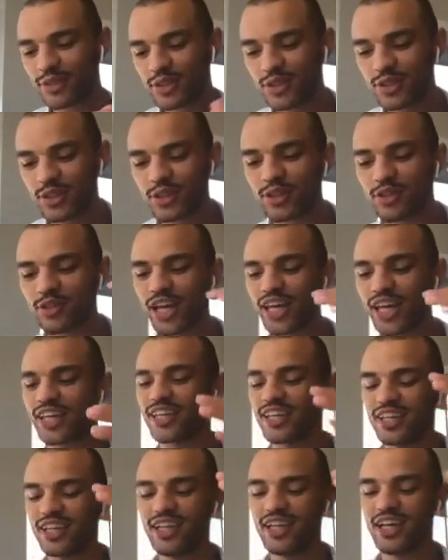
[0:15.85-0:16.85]
So, Craig,
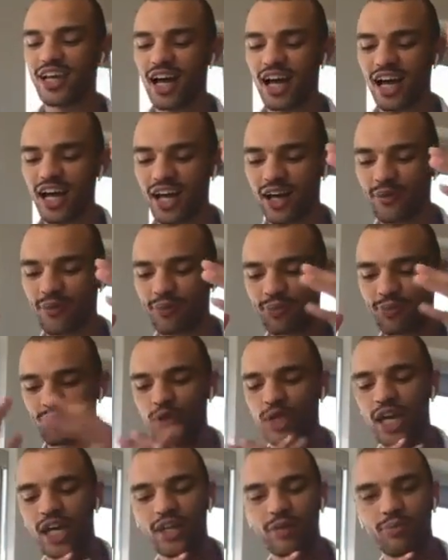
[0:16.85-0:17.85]

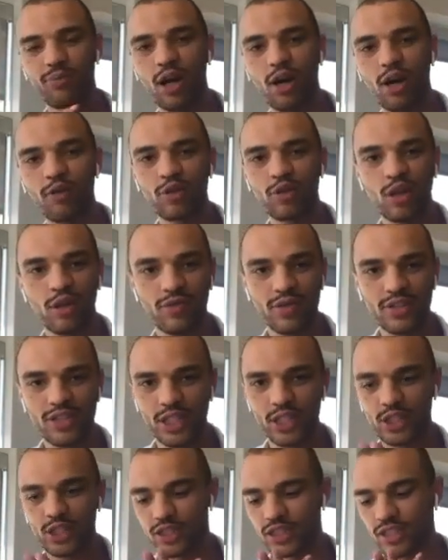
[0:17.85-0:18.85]
we had a powerful
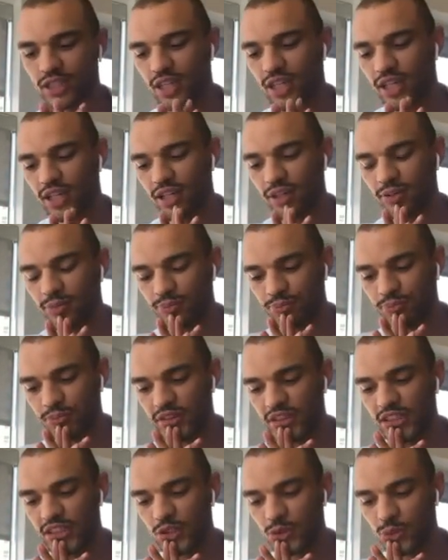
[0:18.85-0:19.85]
conversation
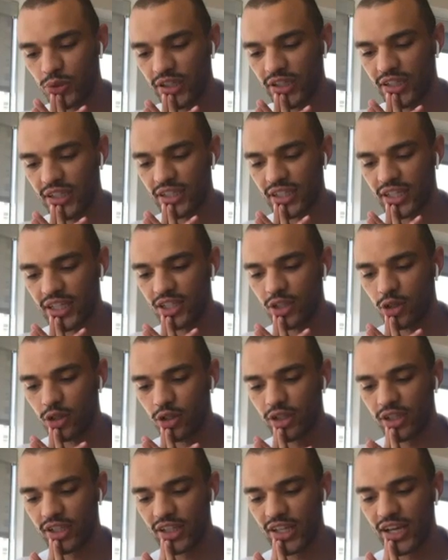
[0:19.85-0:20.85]
this week and
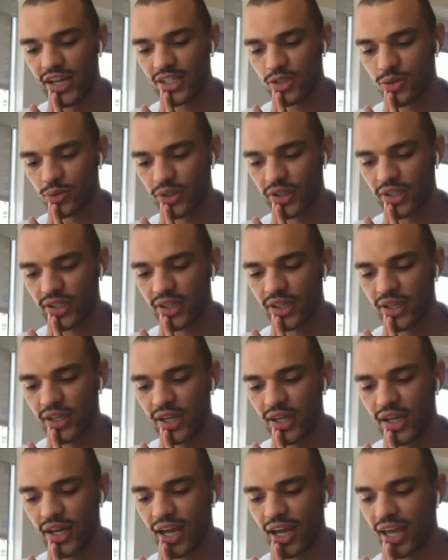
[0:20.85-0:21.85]
earlier last week,
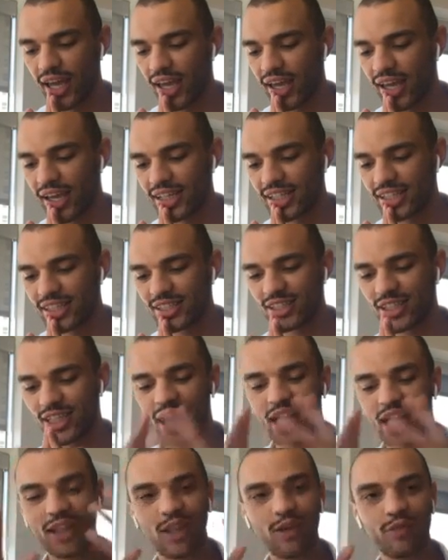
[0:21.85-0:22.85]
and
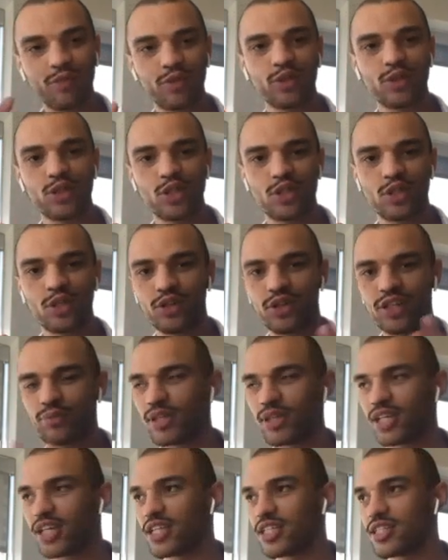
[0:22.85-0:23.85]
I love your story
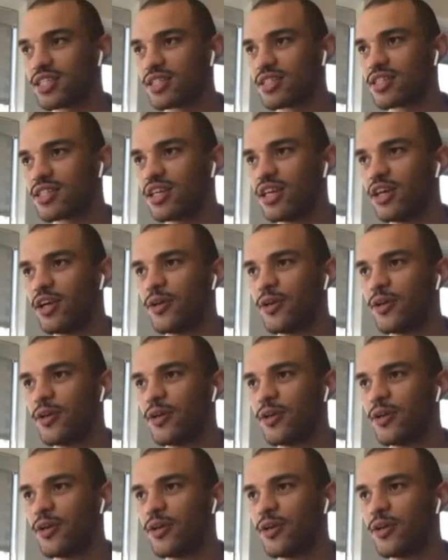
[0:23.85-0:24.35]
because